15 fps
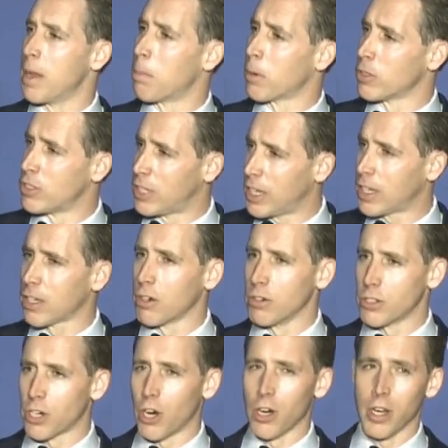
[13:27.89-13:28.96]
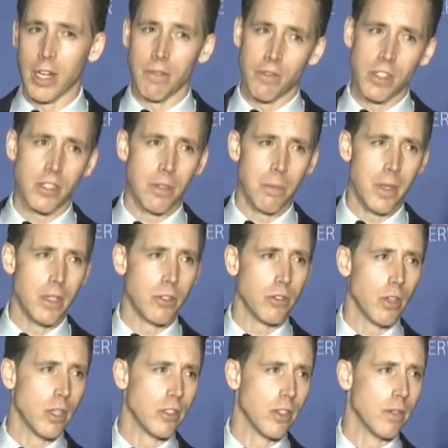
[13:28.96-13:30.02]
particular target of this
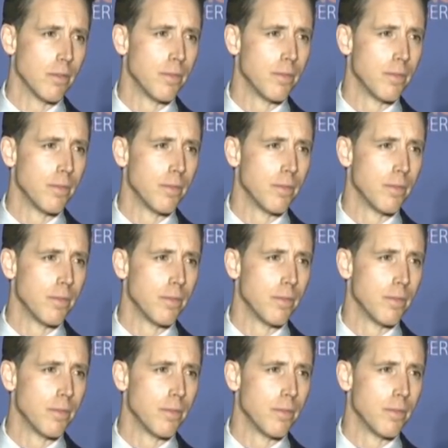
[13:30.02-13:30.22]
administration.